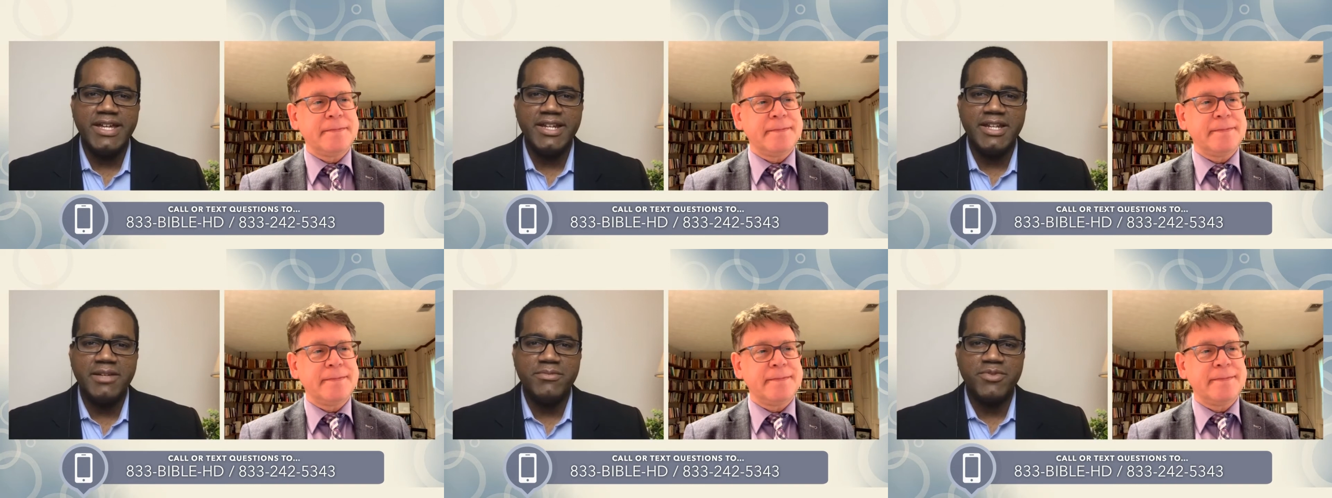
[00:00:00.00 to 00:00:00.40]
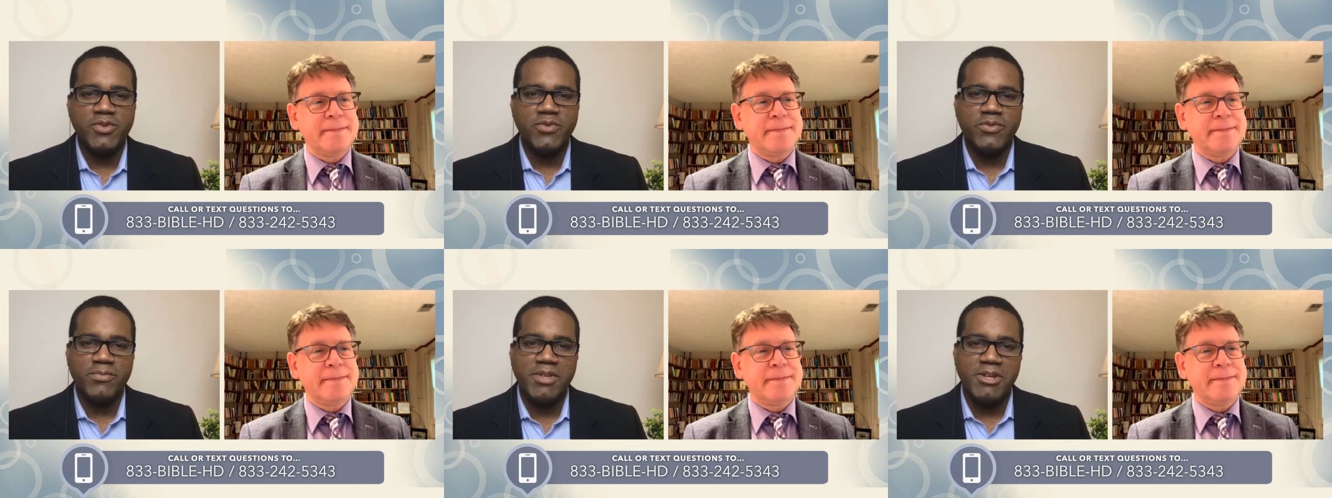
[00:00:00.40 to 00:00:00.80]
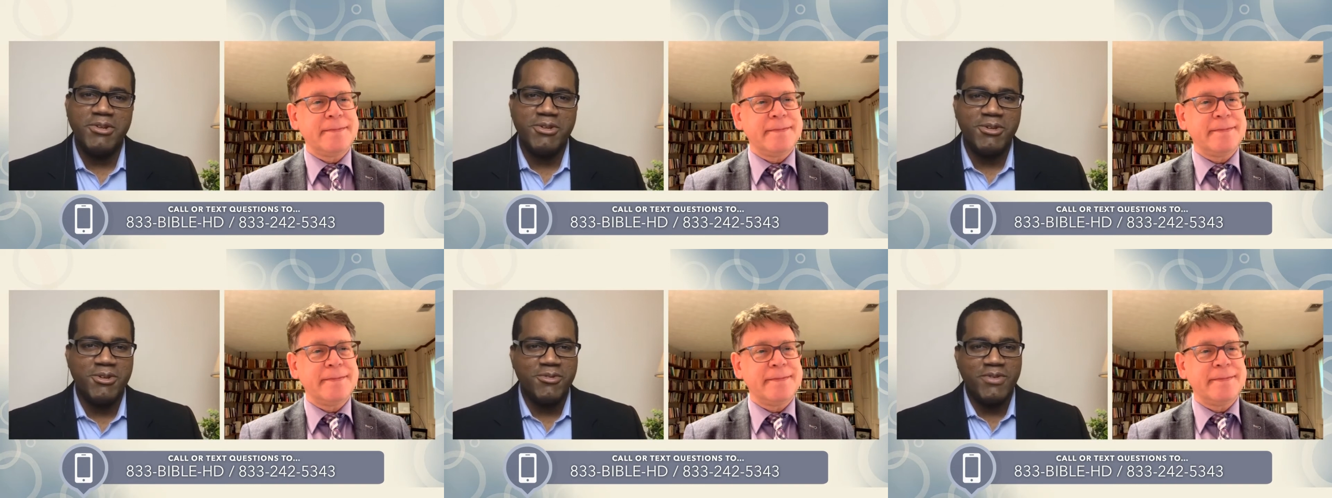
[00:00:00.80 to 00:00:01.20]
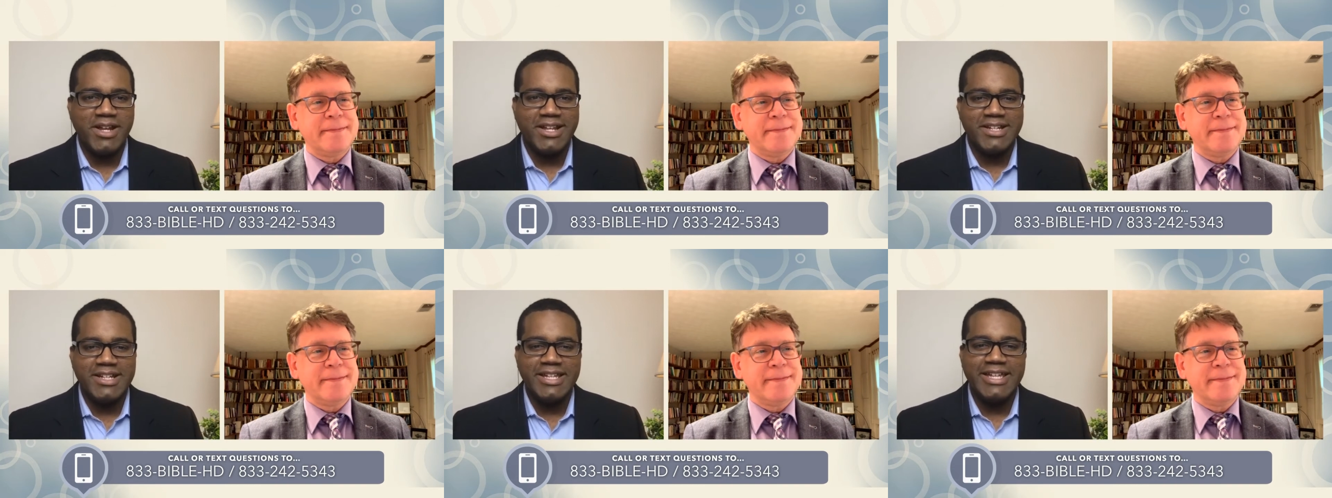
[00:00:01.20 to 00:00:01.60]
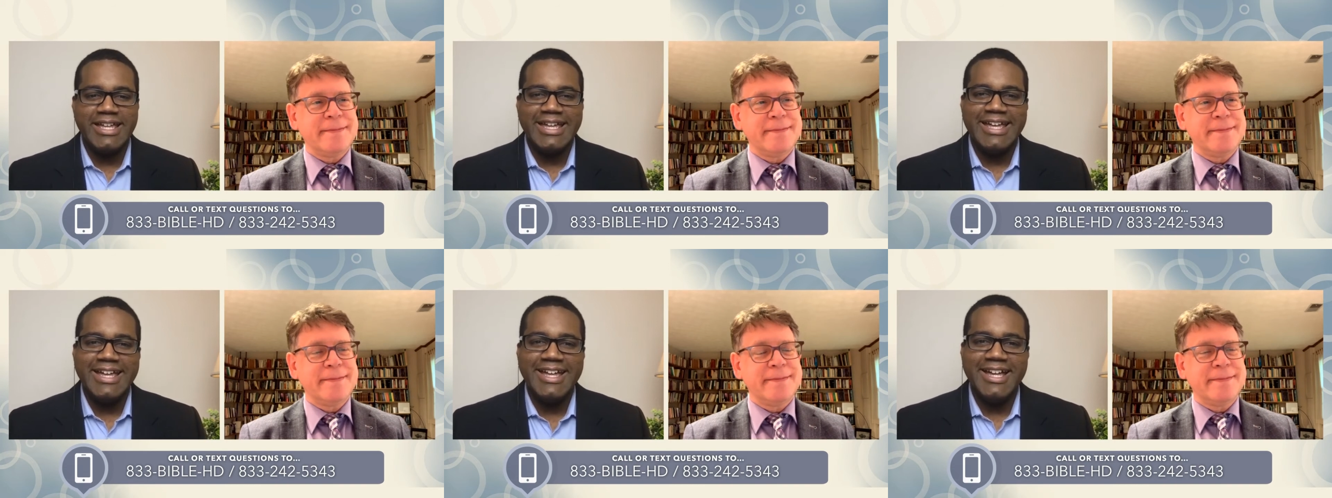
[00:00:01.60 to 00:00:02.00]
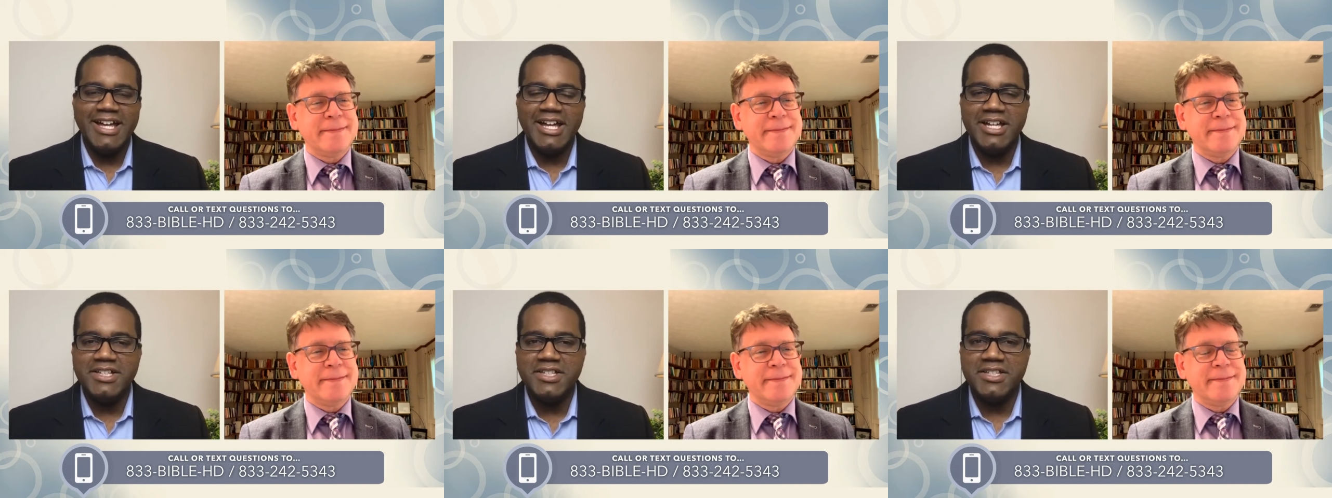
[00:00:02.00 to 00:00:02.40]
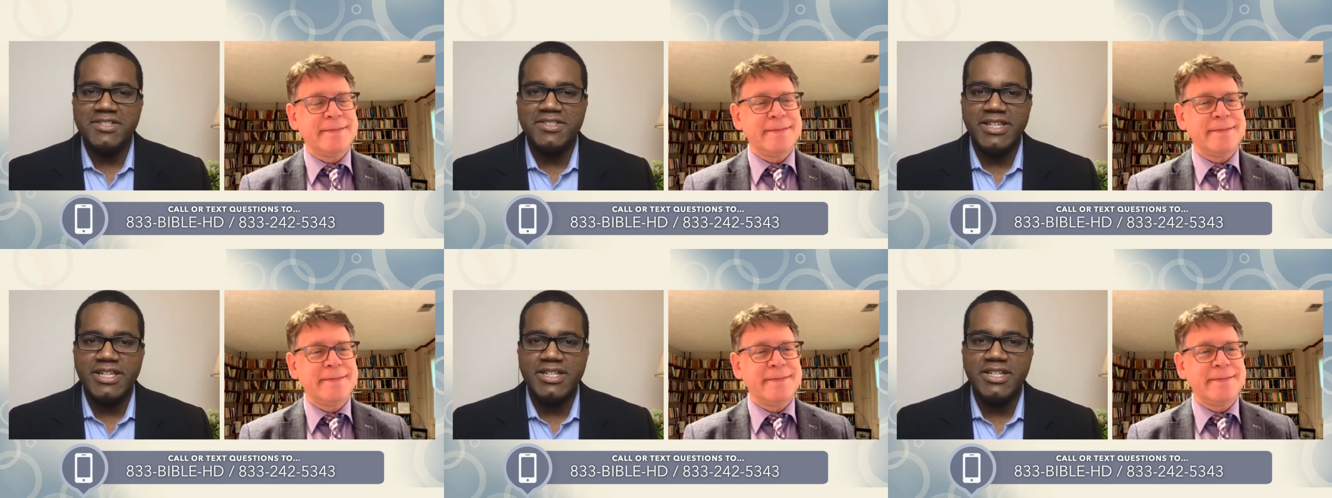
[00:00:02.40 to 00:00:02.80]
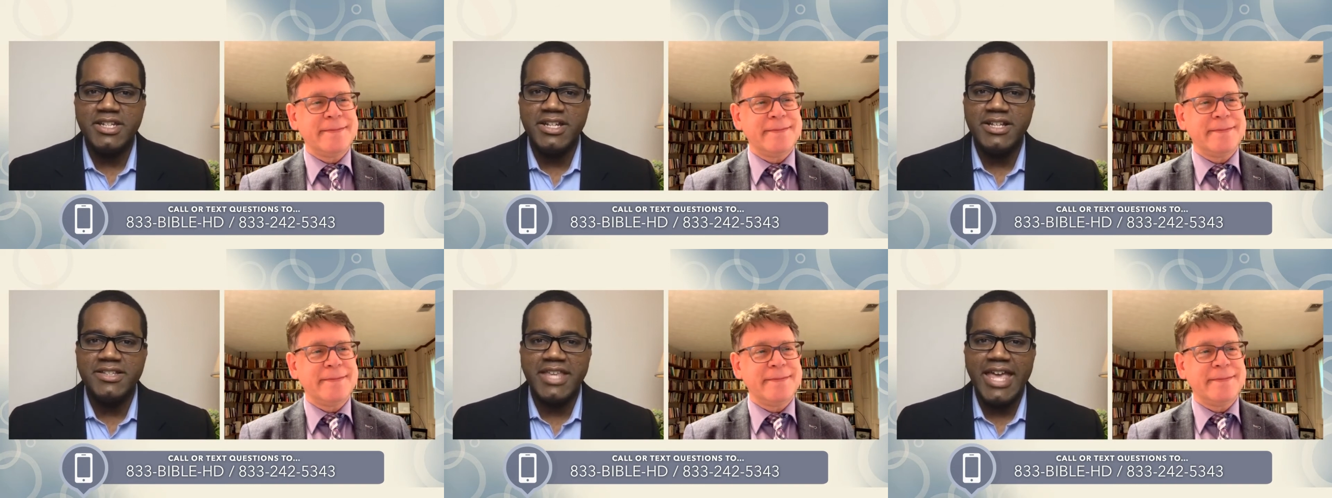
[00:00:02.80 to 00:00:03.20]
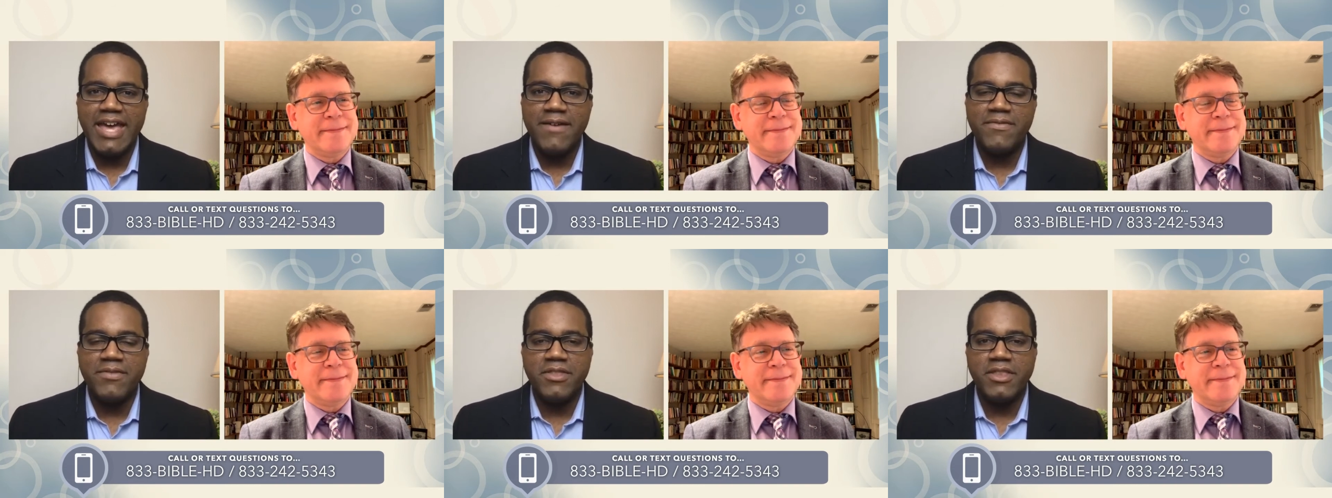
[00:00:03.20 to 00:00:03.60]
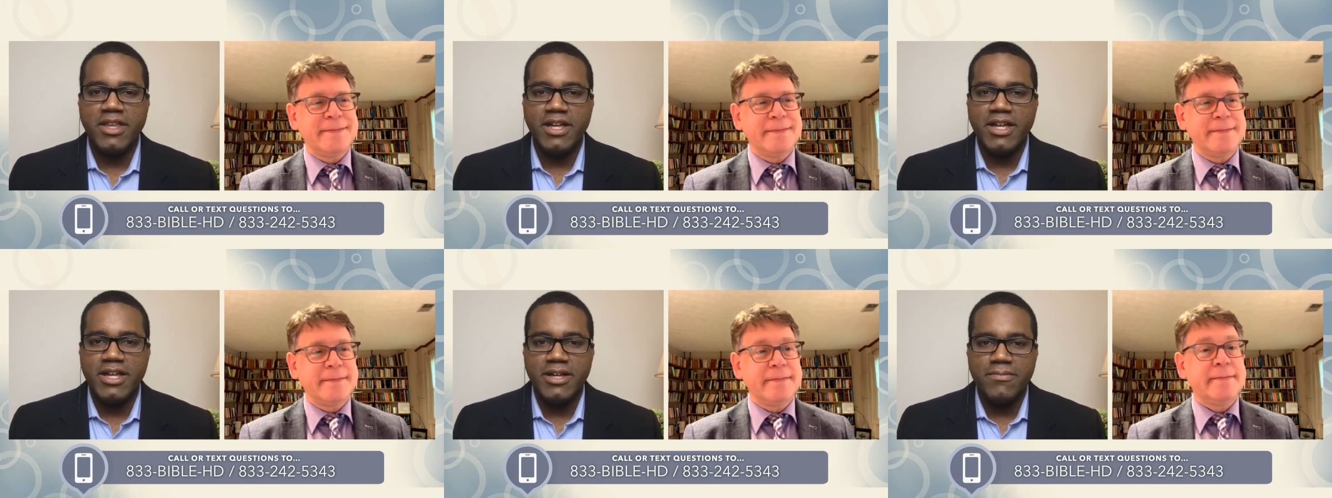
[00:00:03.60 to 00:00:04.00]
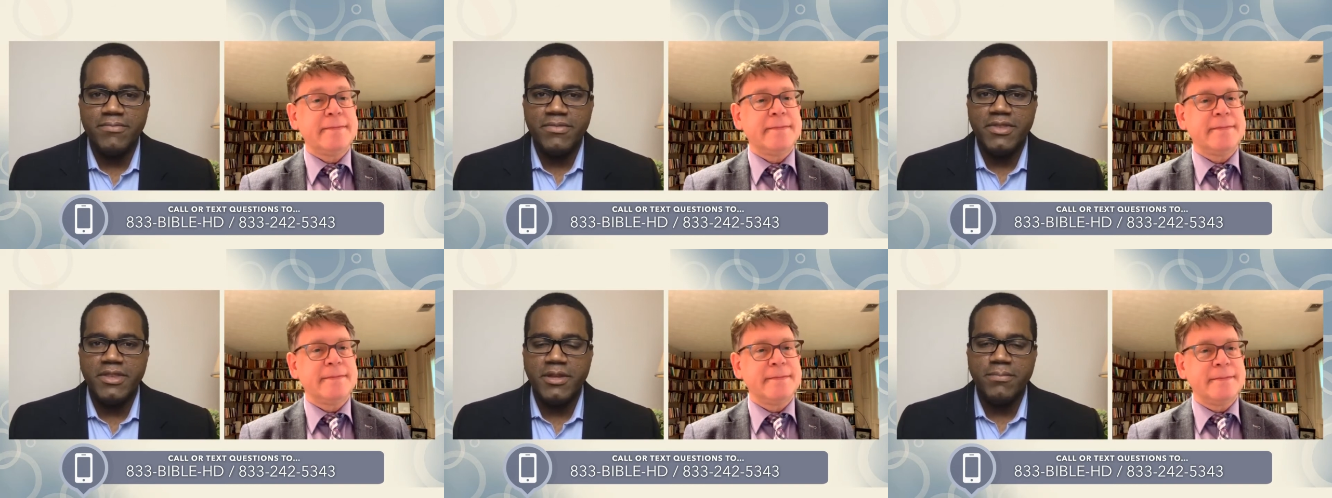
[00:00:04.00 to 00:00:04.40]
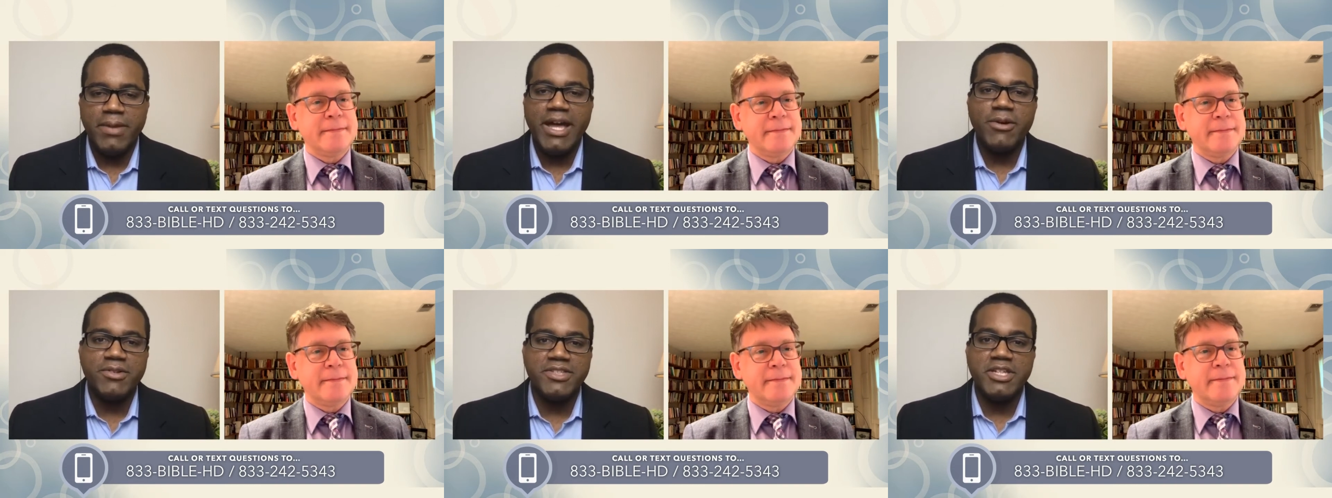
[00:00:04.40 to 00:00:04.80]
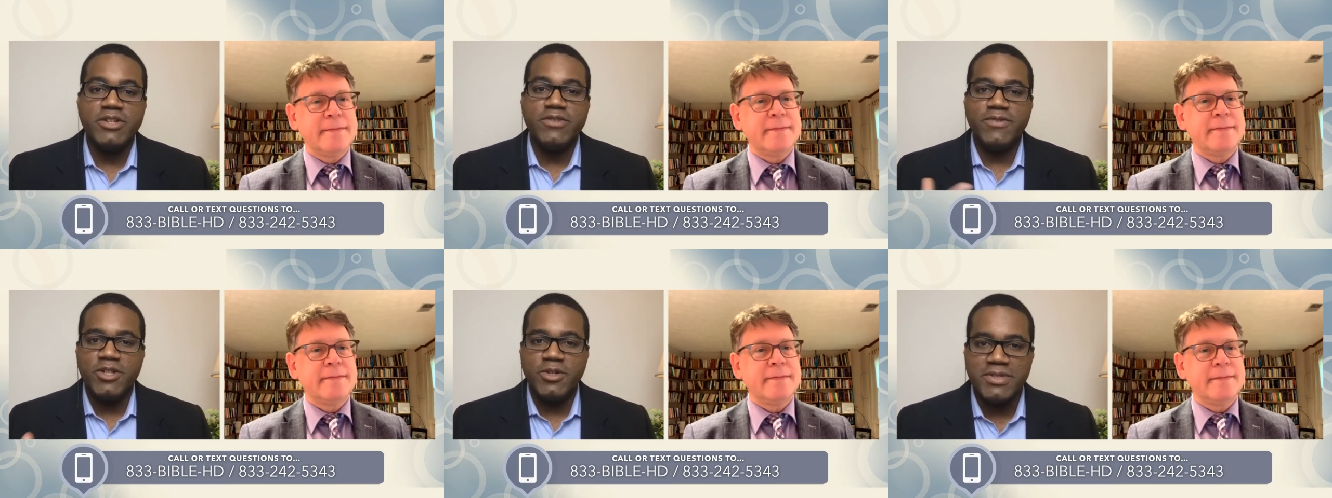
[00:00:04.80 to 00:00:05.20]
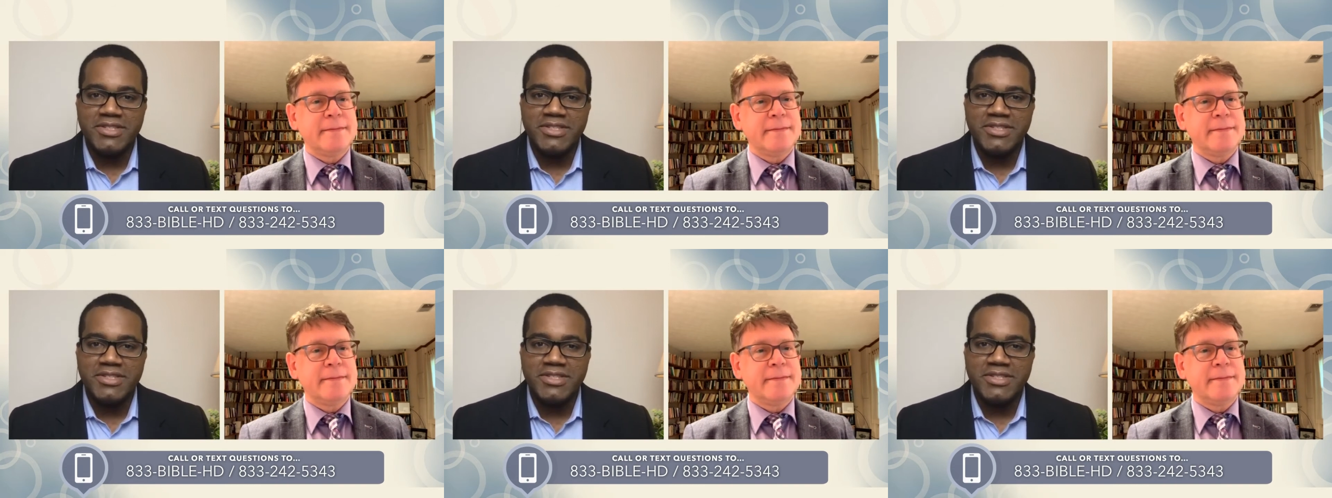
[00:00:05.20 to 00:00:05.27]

Speaker 1: Um, so, from hearing you correctly, uh, Satan does have um, the power to influence